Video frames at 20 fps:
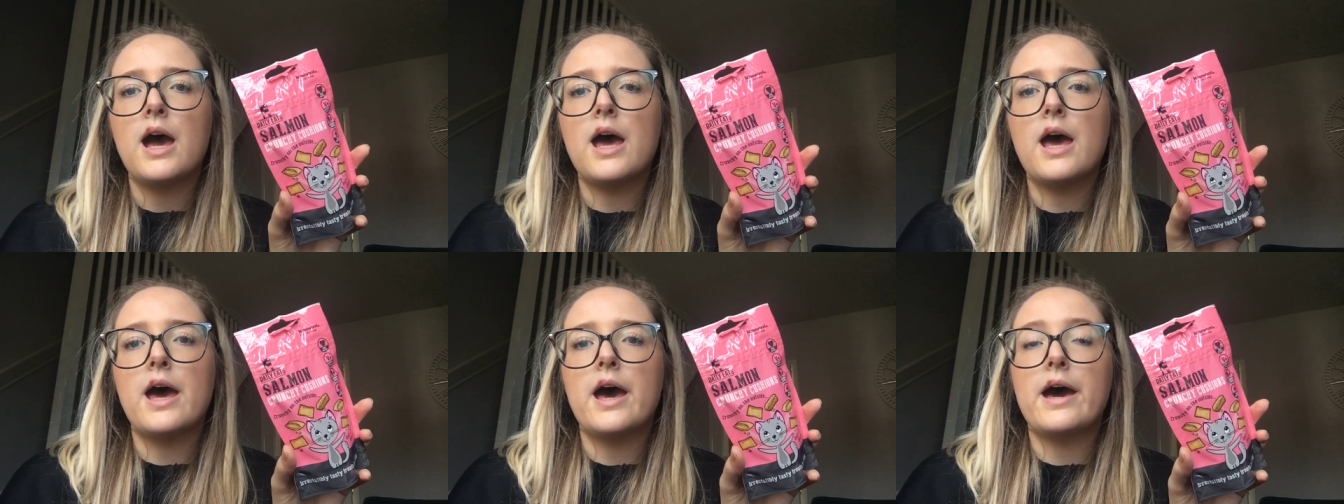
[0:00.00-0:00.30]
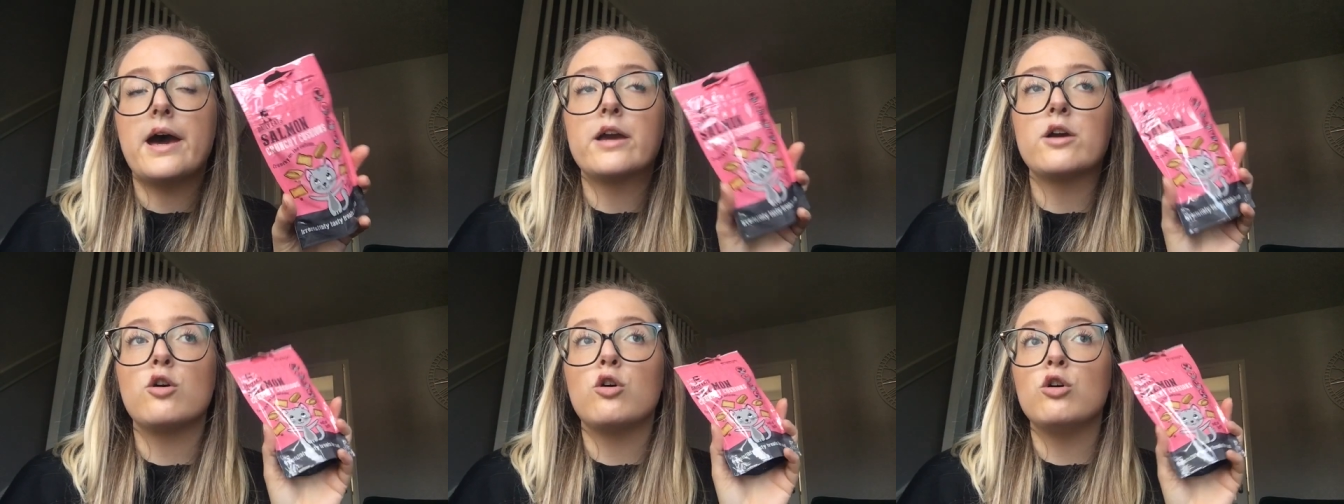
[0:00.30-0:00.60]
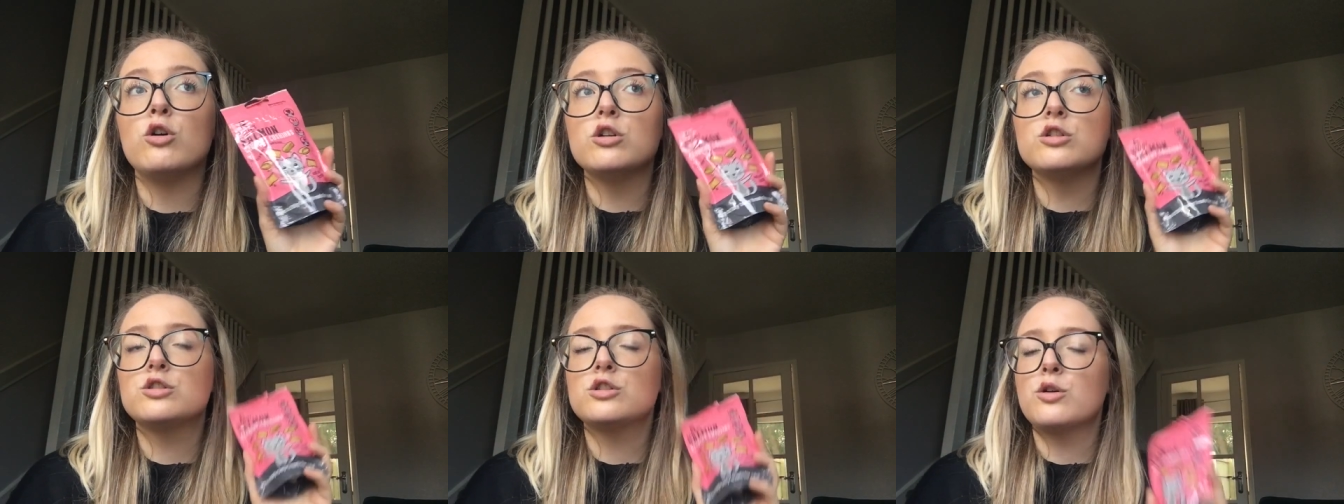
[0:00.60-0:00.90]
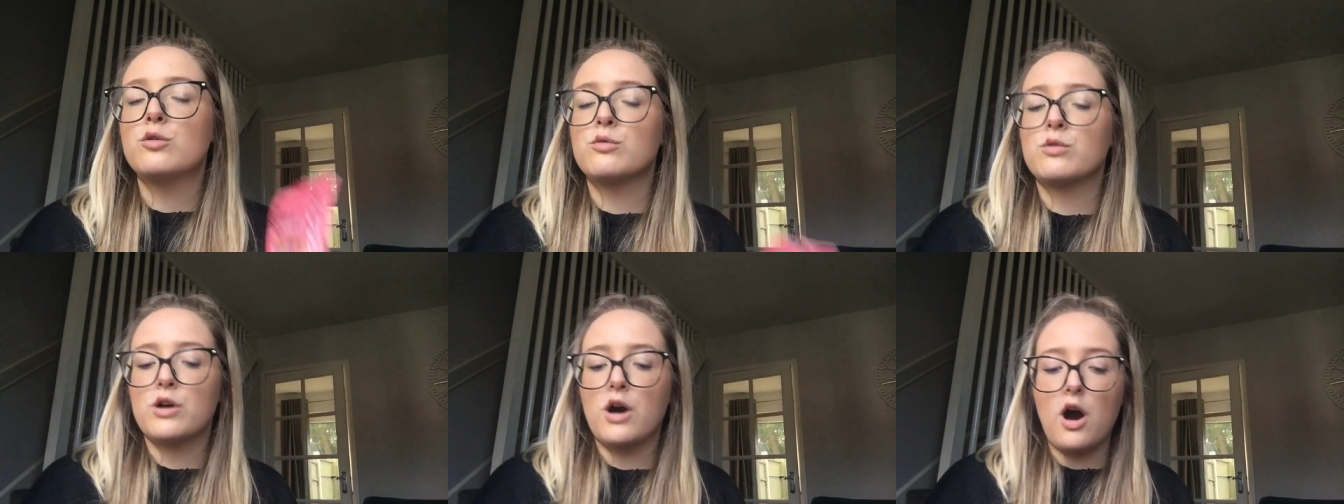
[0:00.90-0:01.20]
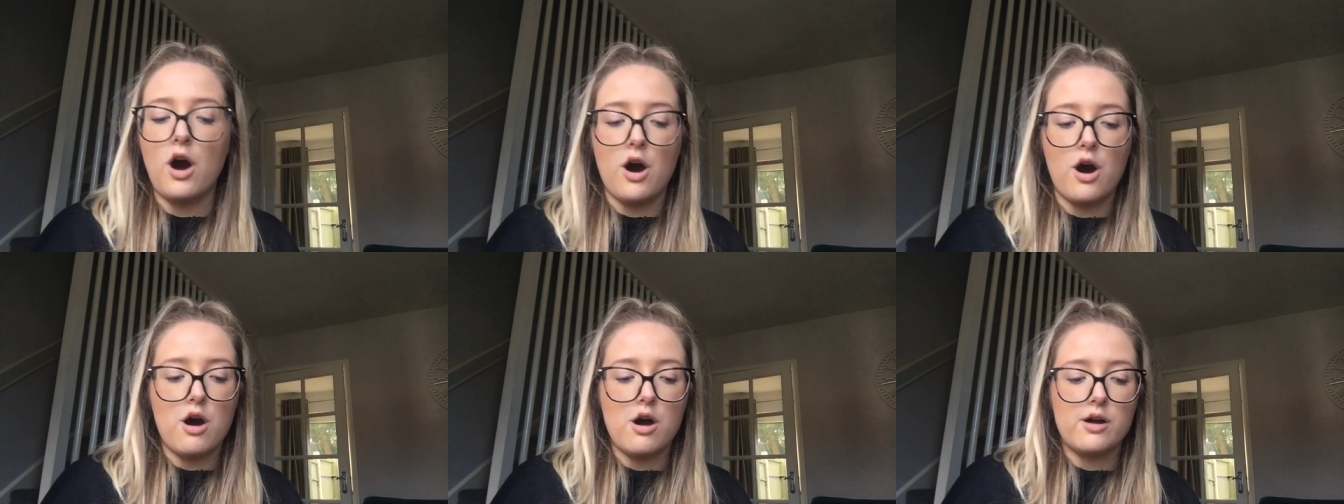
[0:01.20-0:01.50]
Uh, I also
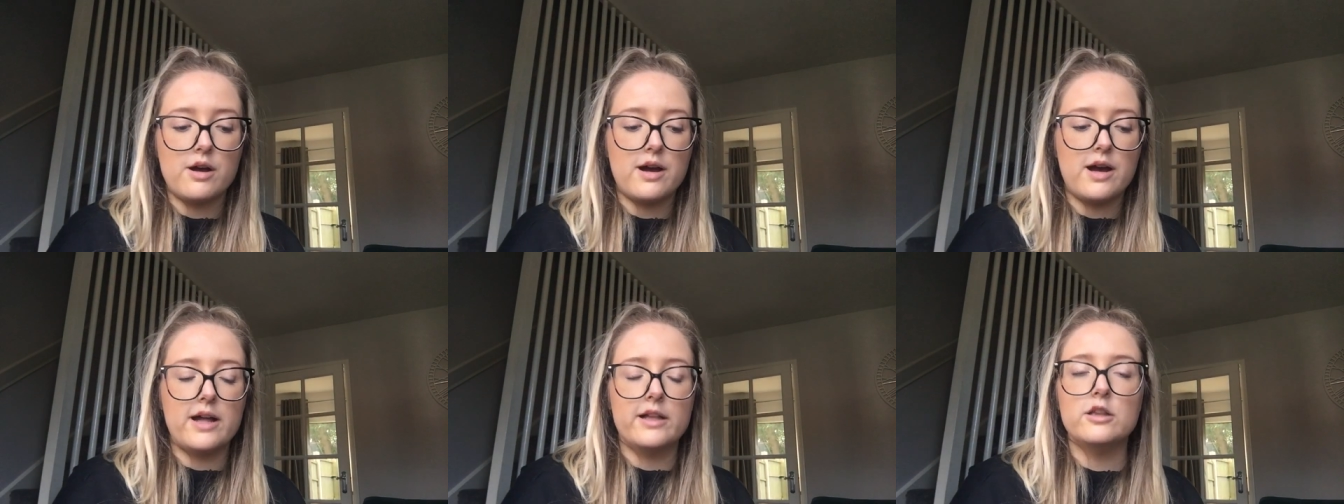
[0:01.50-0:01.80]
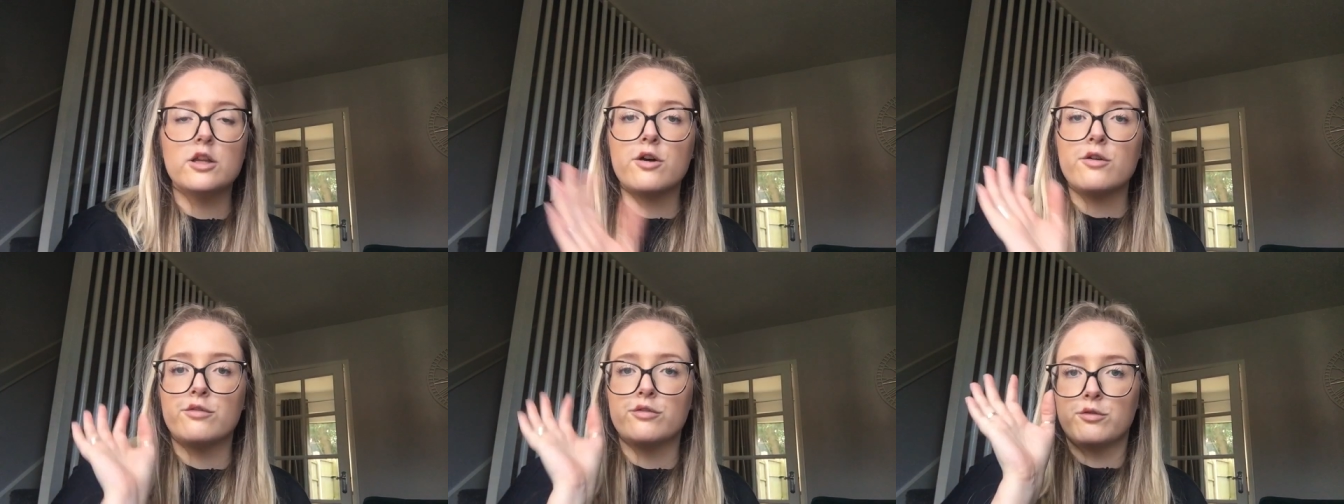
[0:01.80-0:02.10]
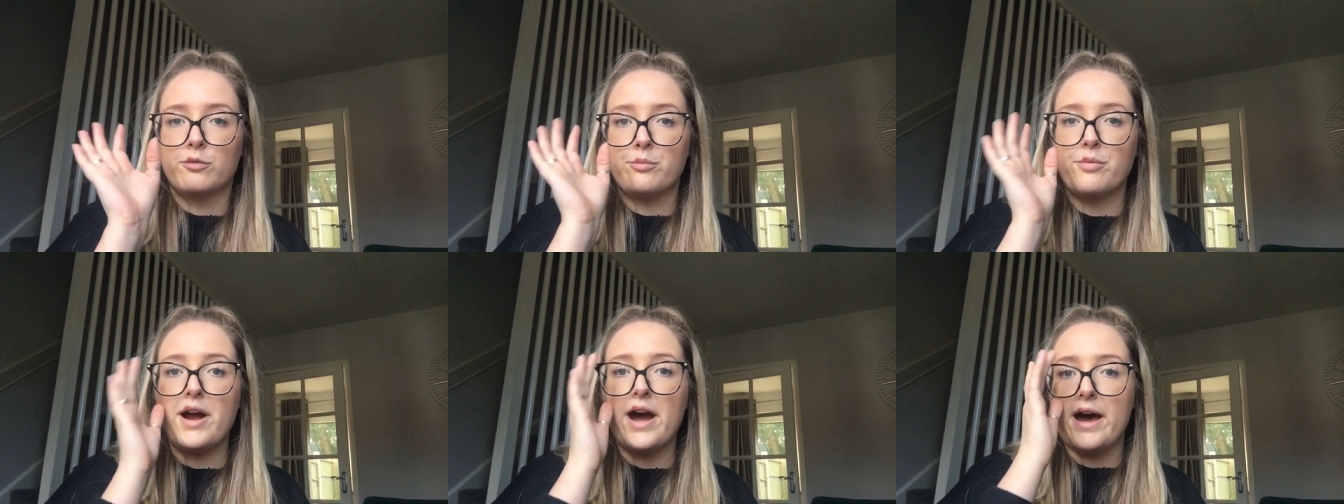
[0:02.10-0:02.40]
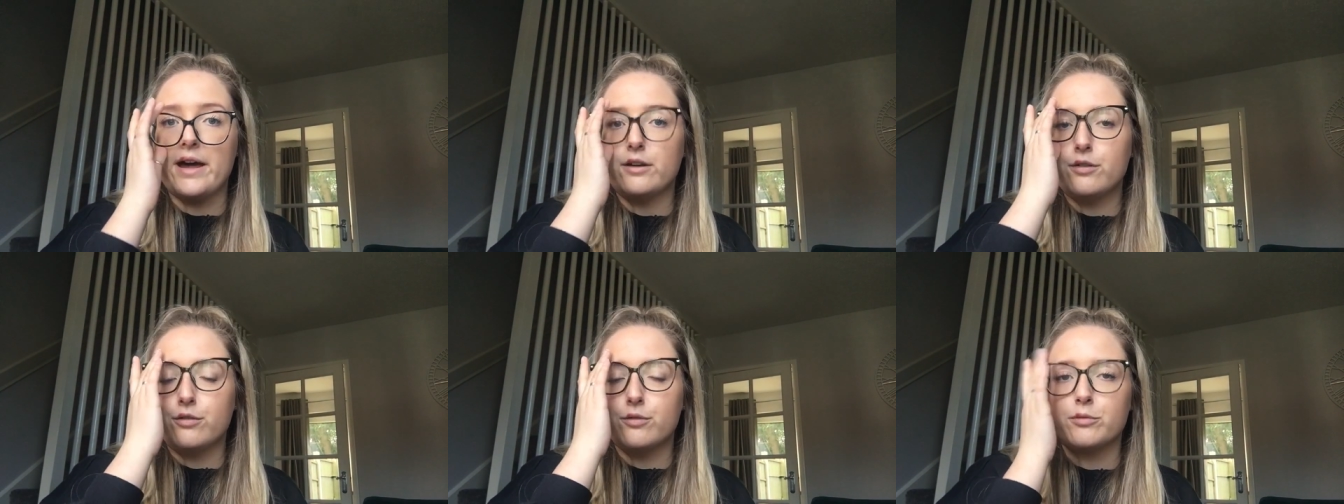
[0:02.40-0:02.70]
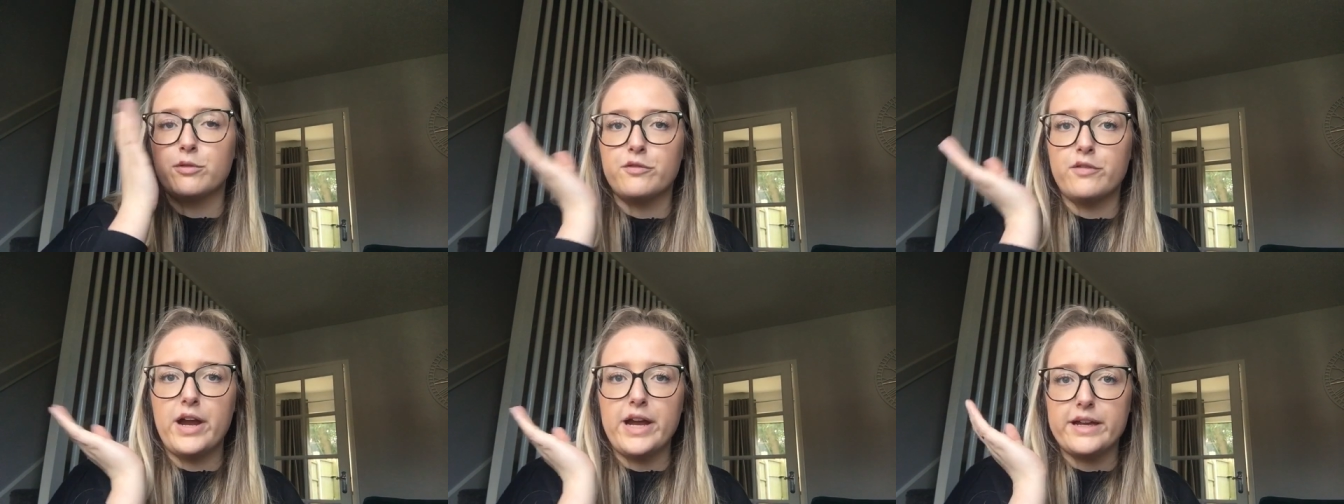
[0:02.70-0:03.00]
got a loaf of bread
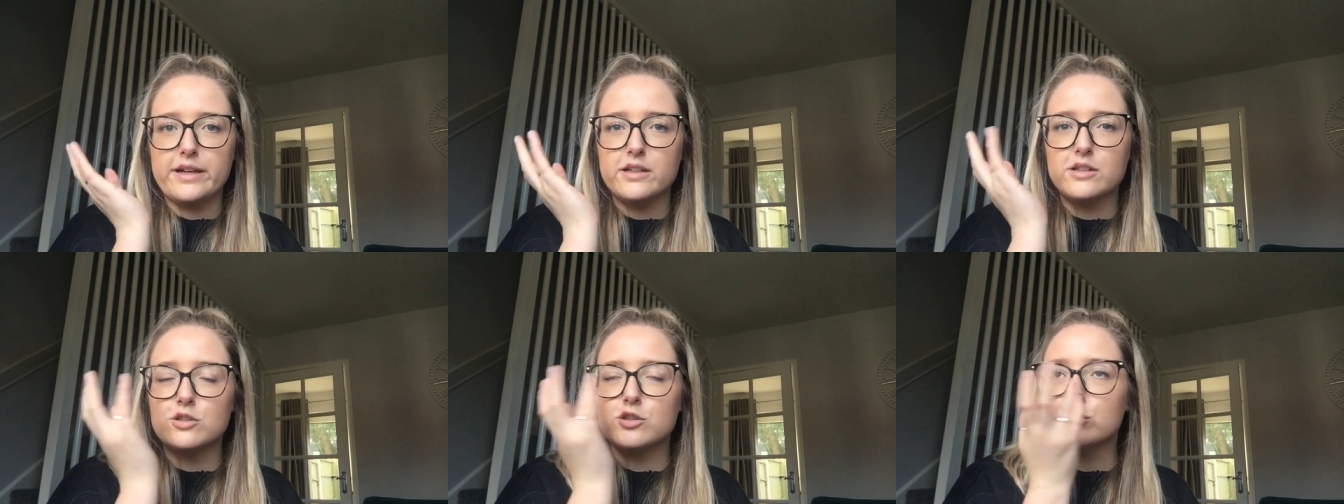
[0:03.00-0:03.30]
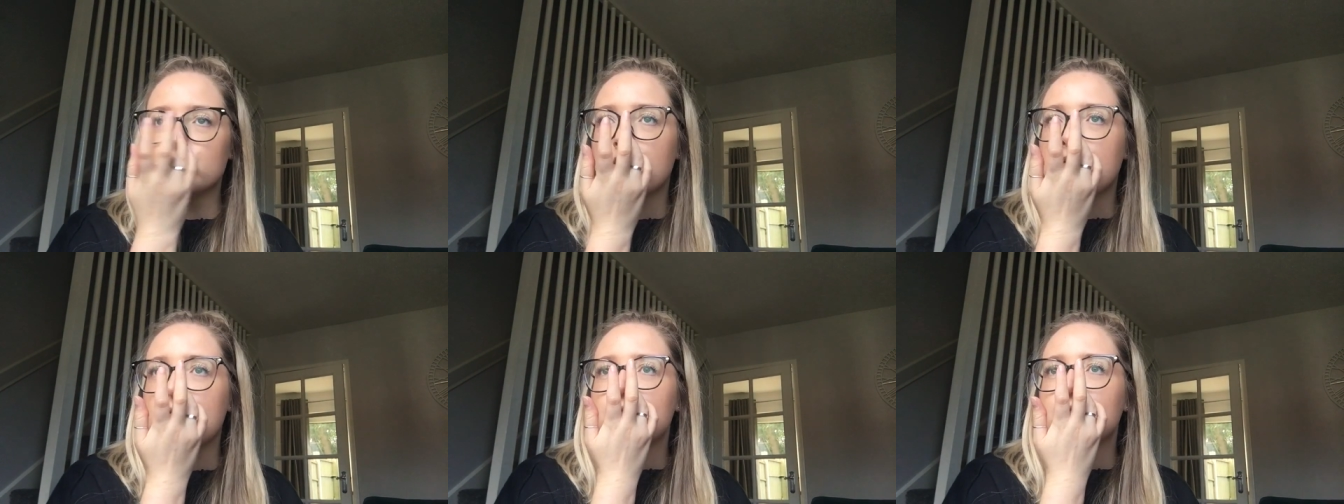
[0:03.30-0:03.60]
from The Range.